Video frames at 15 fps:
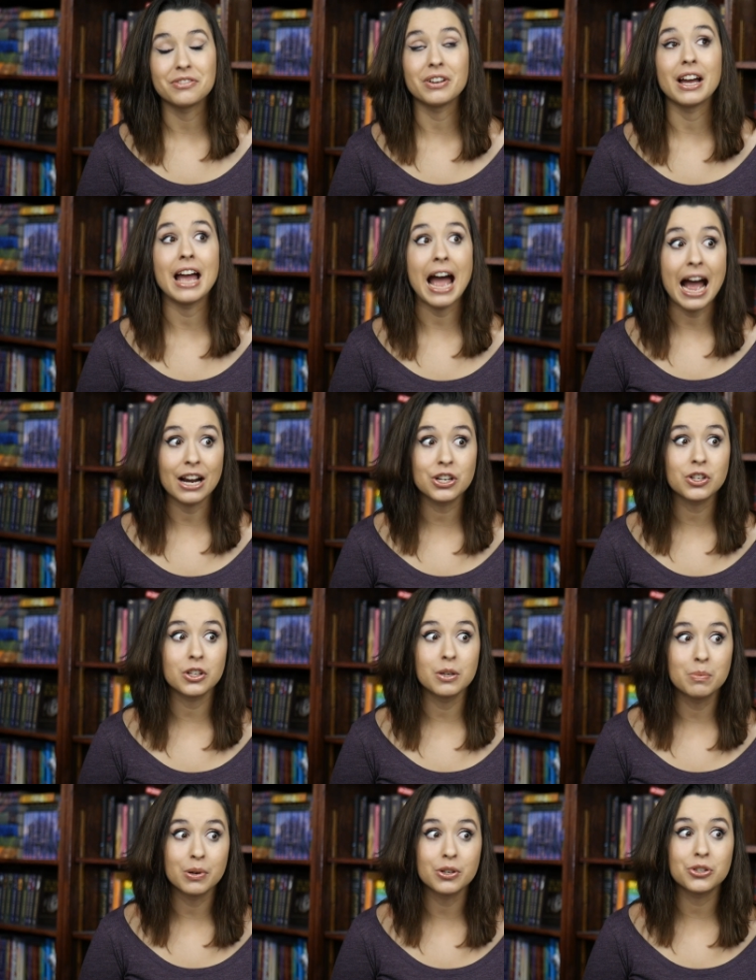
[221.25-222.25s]

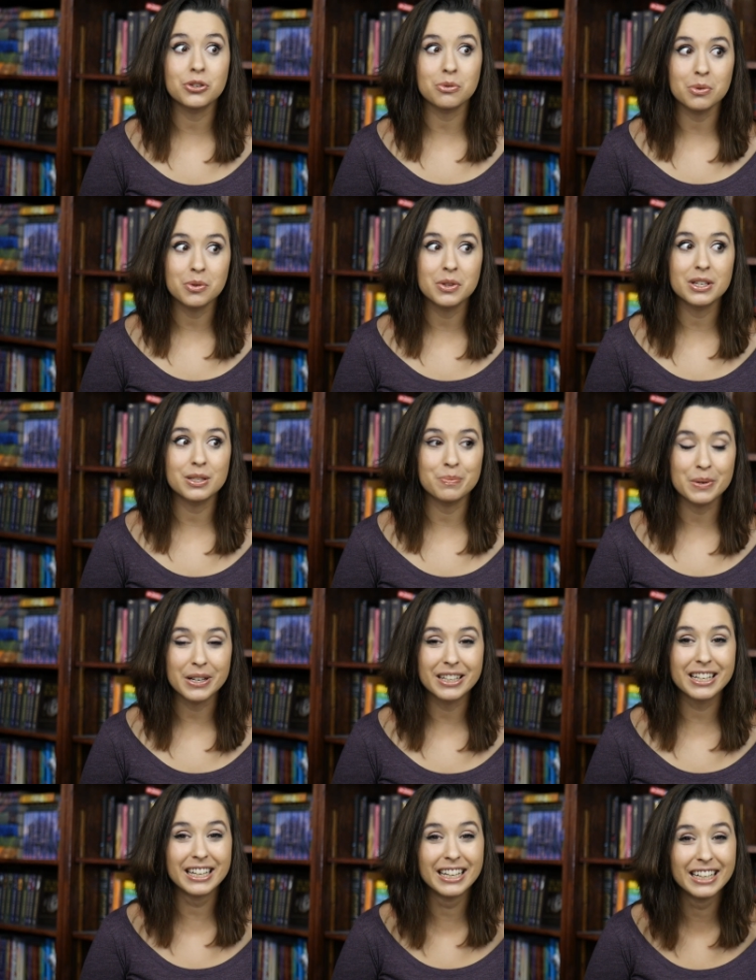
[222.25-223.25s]
actually push through this
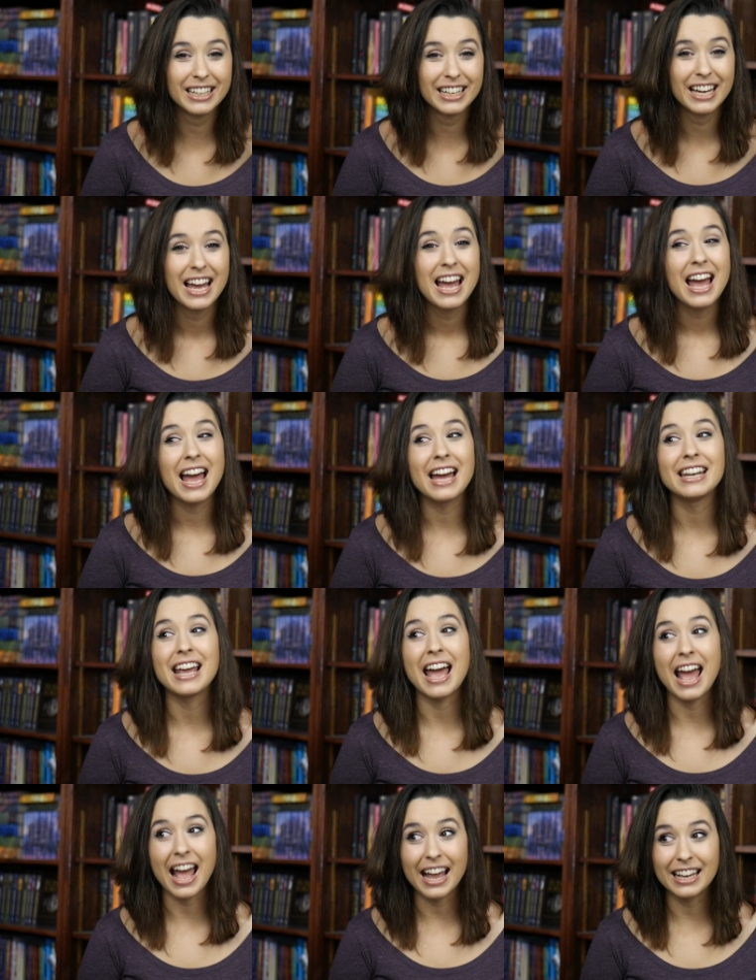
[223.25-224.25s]
book and
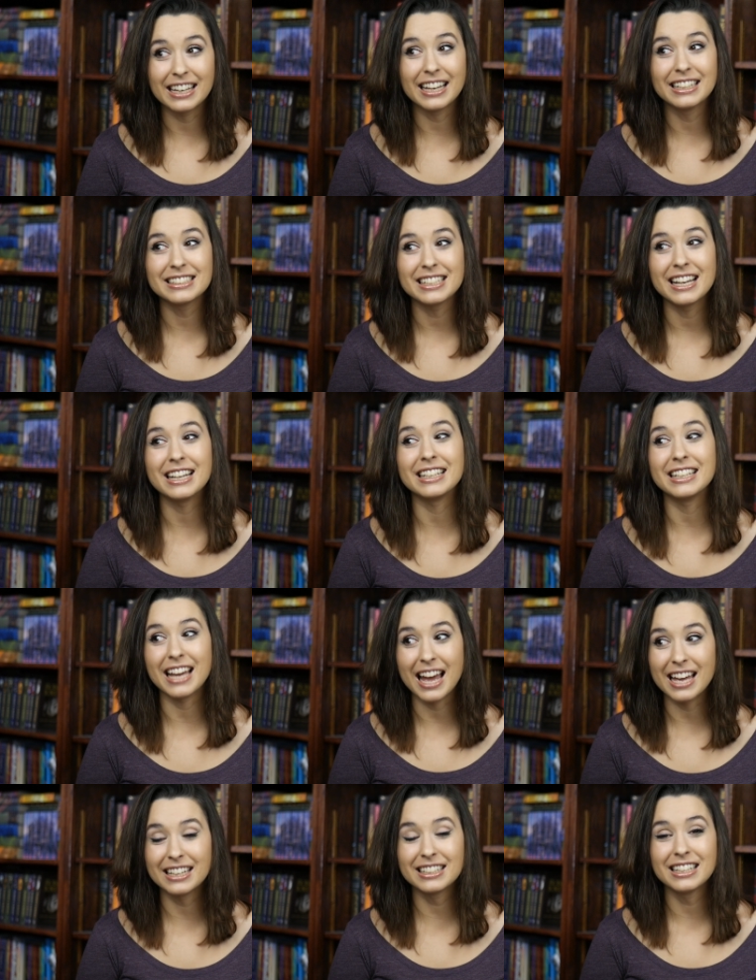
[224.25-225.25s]
hate it
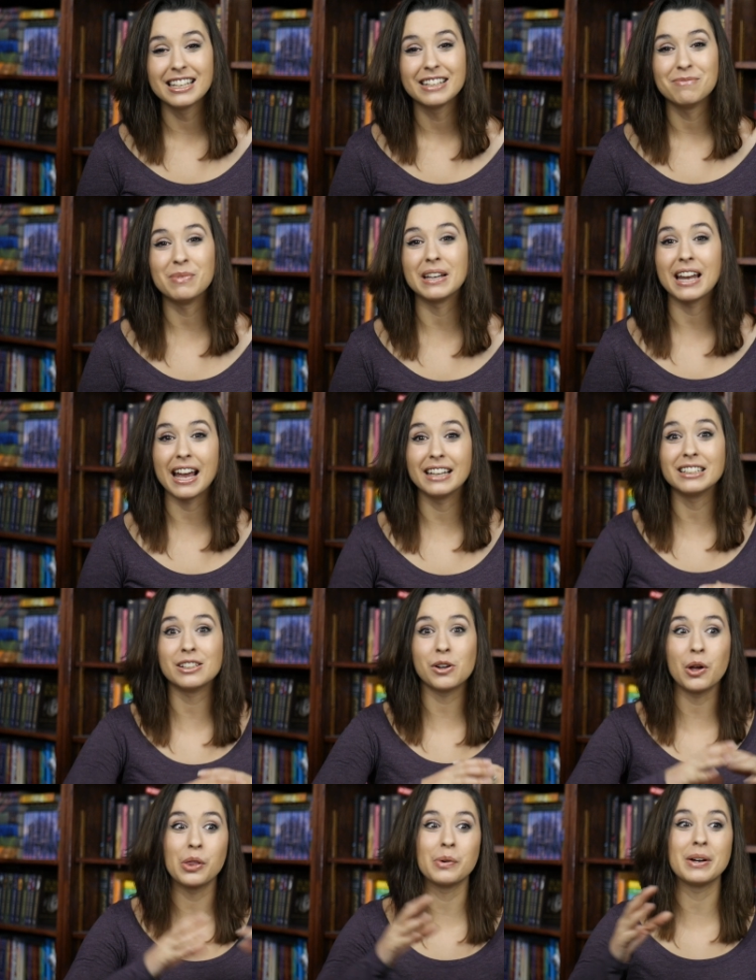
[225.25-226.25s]
again, but hate
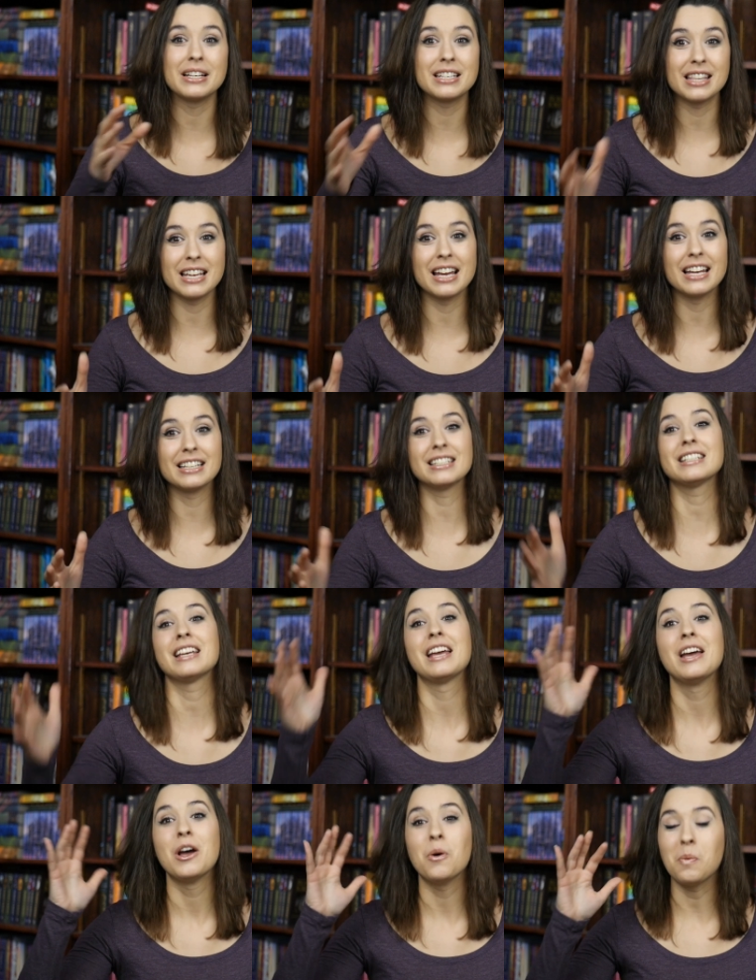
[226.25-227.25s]
it all the way to the end.
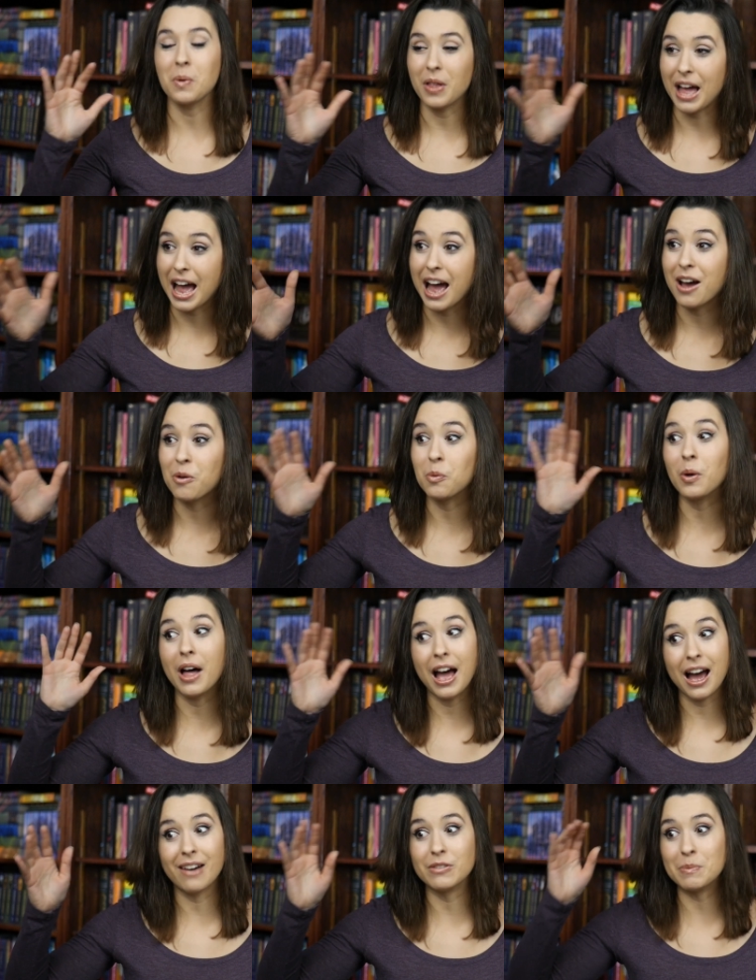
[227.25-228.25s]
We'll
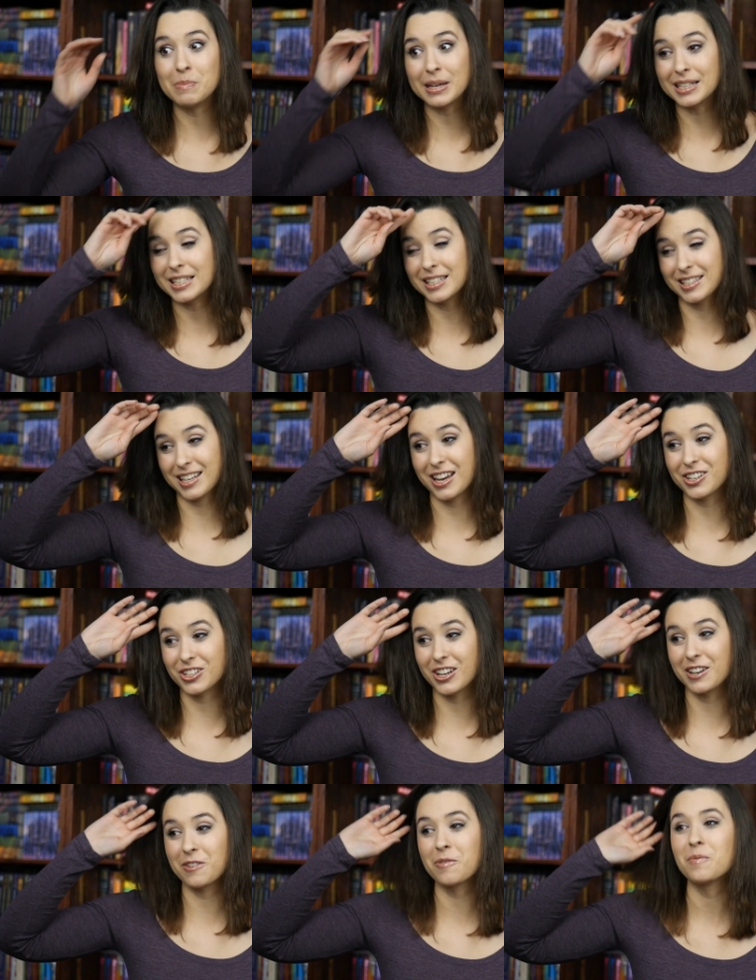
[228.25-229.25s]
have a big
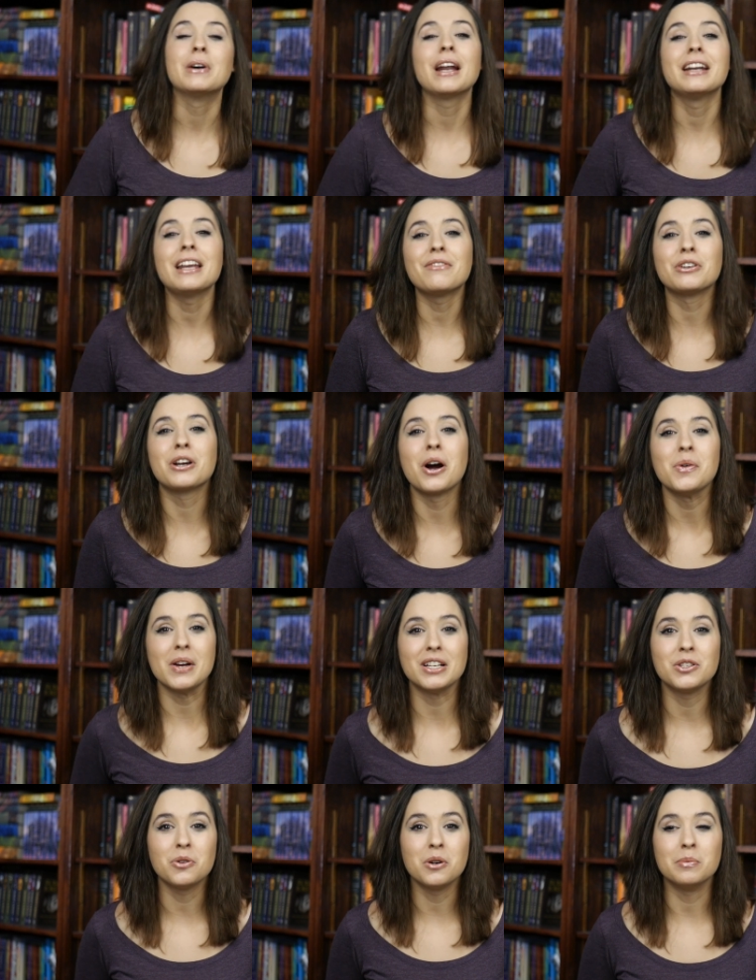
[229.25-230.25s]
discussion. But I never go
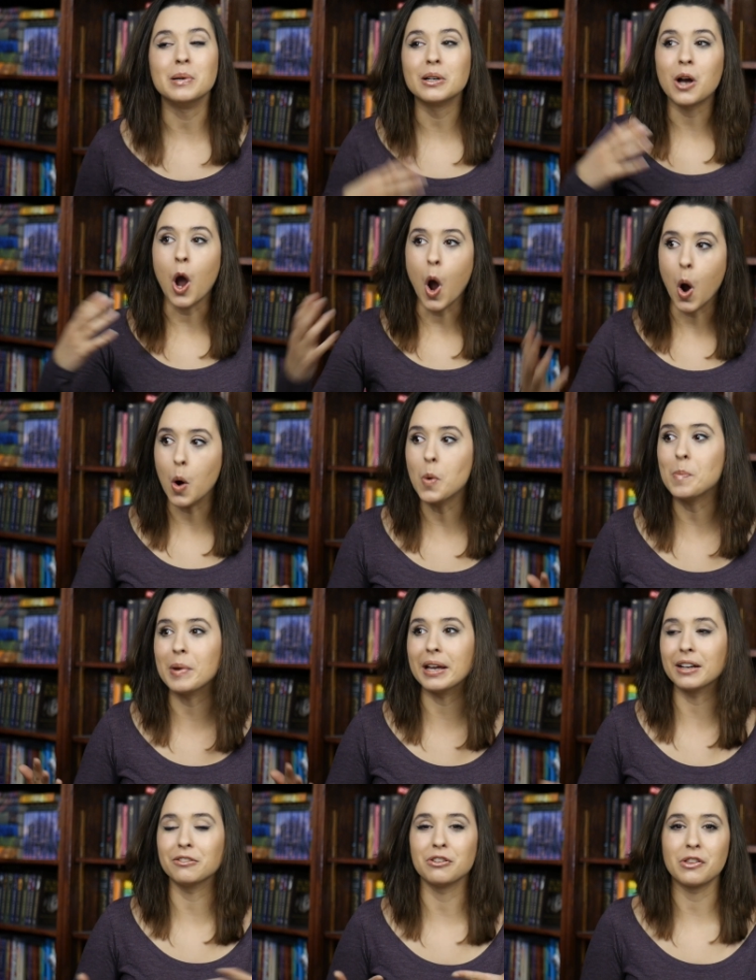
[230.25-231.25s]
into a book
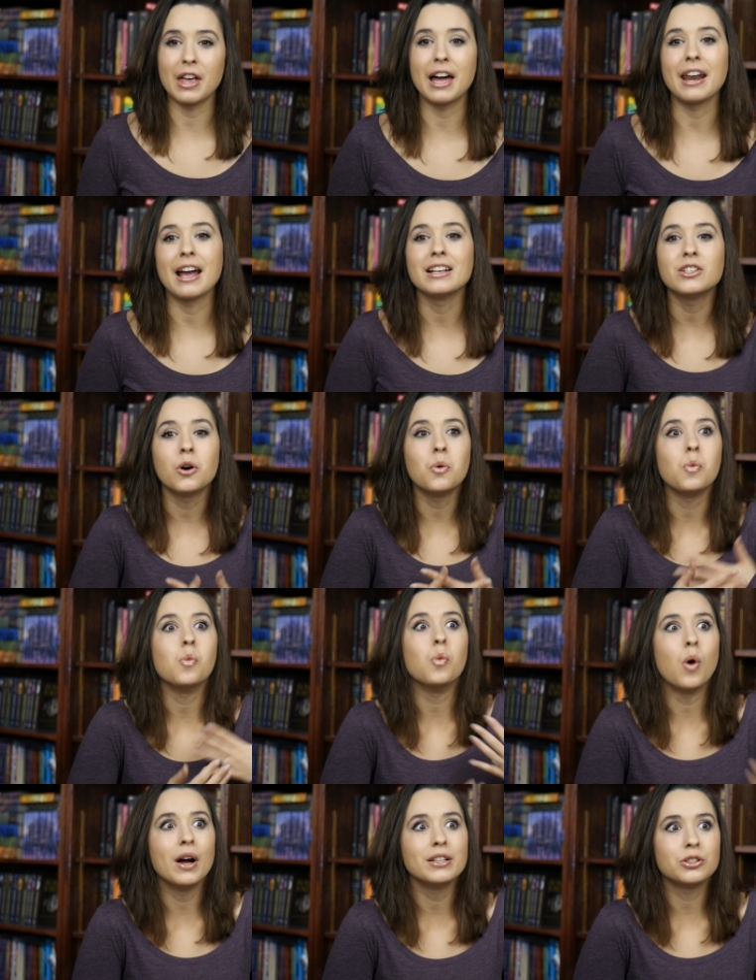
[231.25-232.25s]
hoping for that. I don't
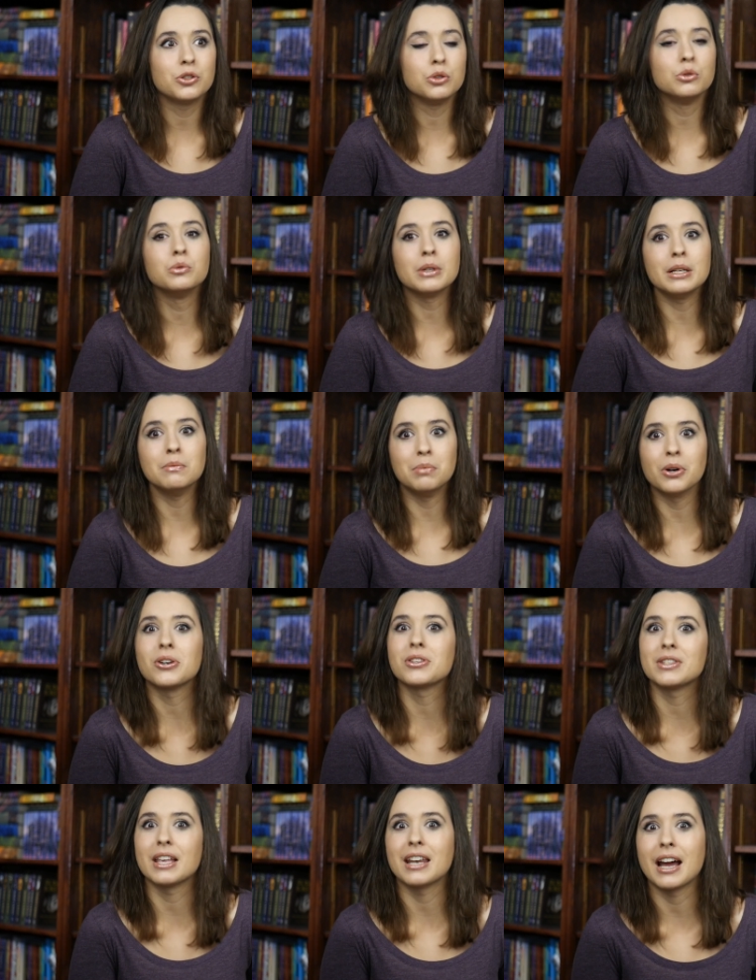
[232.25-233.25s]
want to read
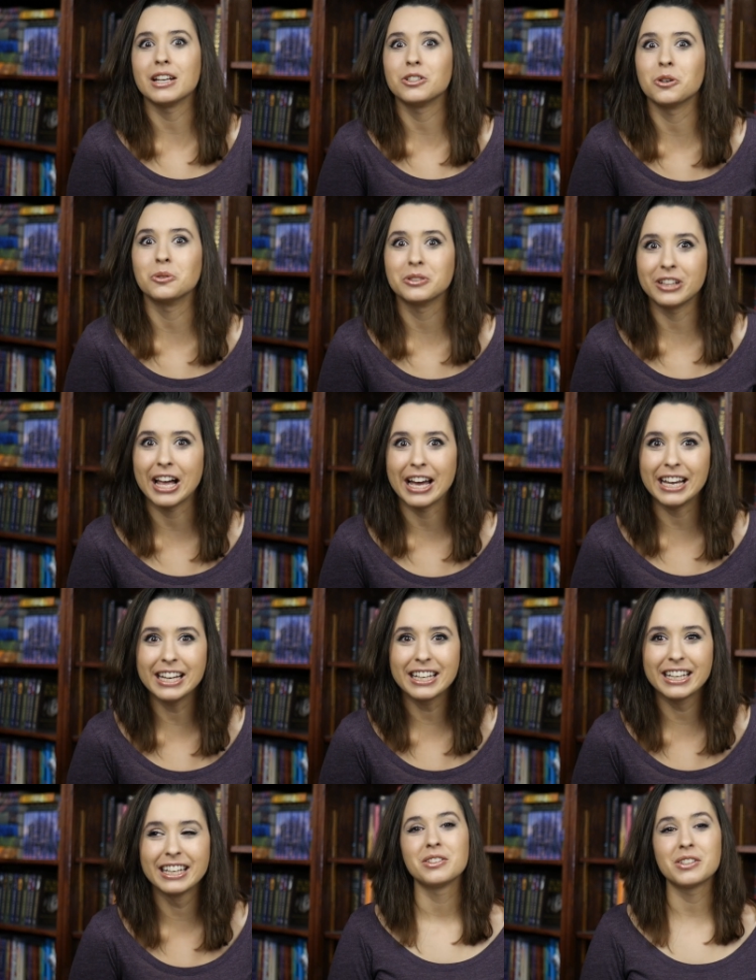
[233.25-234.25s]
books that I don't
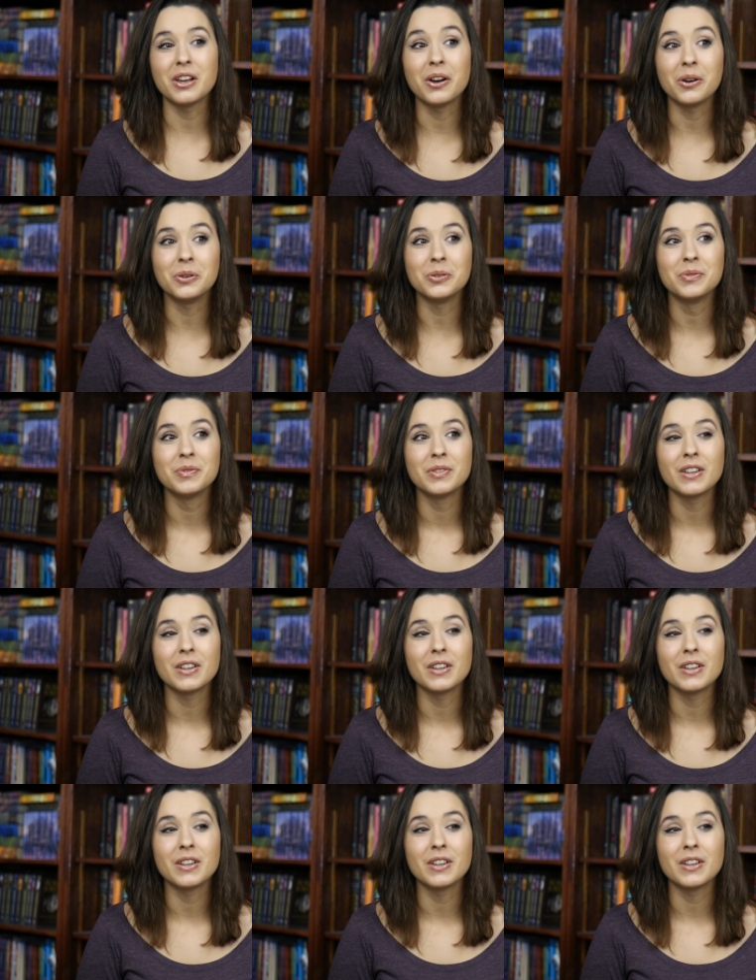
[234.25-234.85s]
like. So